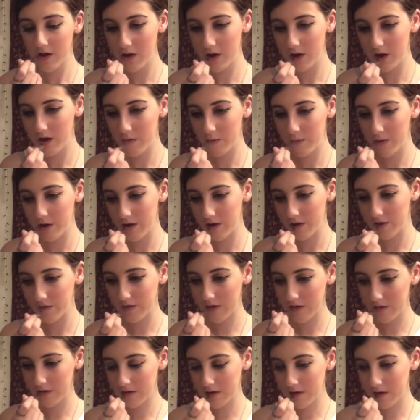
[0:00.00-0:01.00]
when I
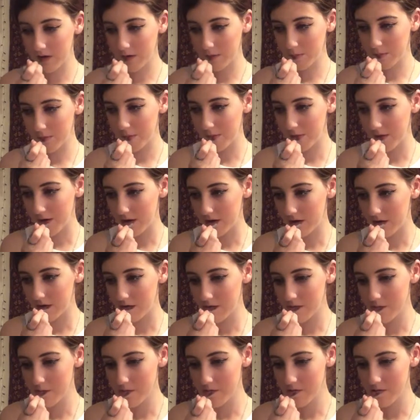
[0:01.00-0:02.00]
started getting my
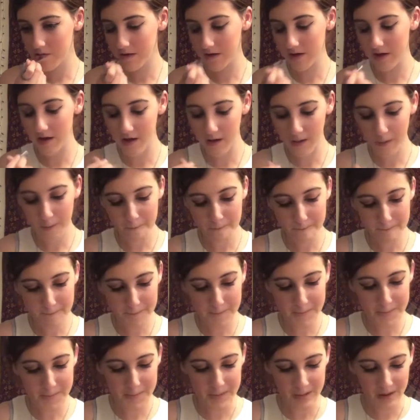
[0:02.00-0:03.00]
makeup like
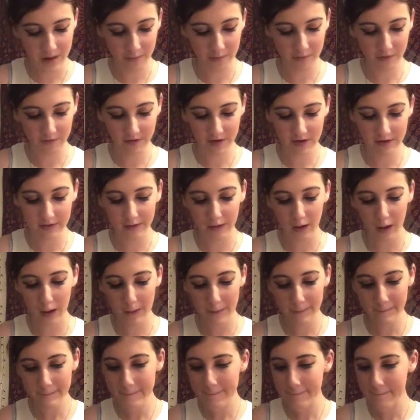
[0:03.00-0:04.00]
a couple of years ago,
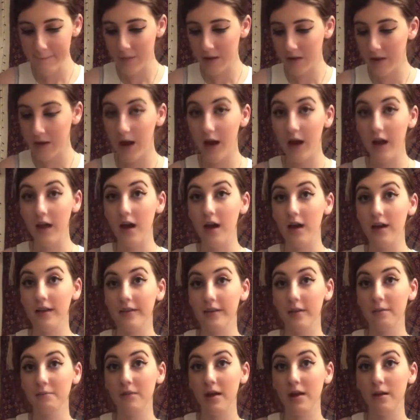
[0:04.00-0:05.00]
I
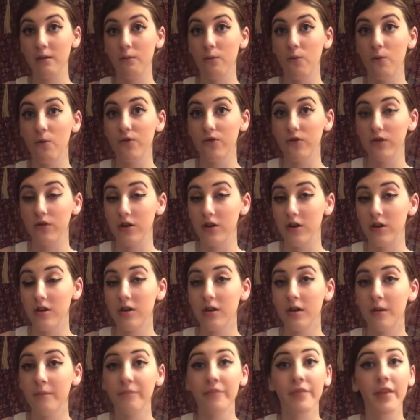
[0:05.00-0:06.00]
asked them like what's good,
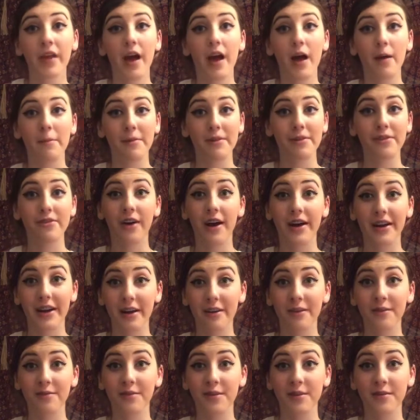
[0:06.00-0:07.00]
and we tried out
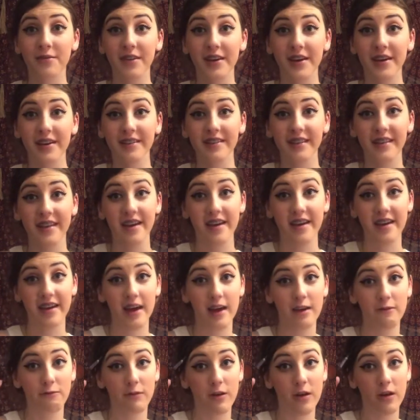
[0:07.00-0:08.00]
a few things and they
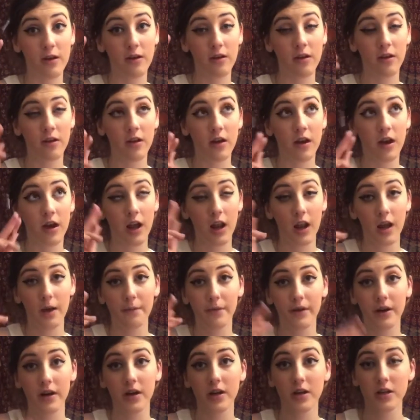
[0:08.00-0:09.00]
gave me a lip
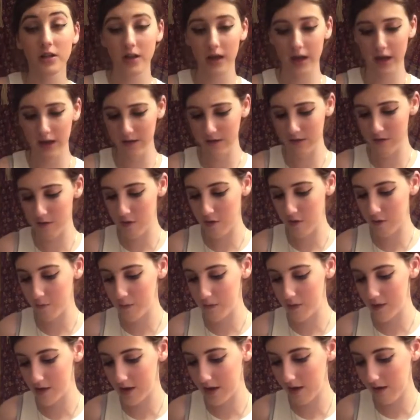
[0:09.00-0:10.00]
brush and 2
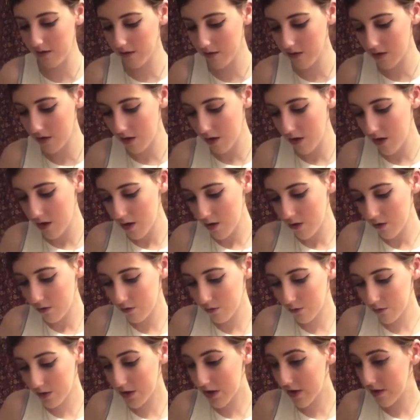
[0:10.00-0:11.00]
spoolies, which is
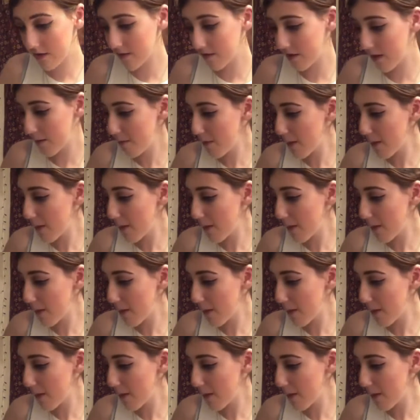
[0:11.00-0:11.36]
quite nice of them.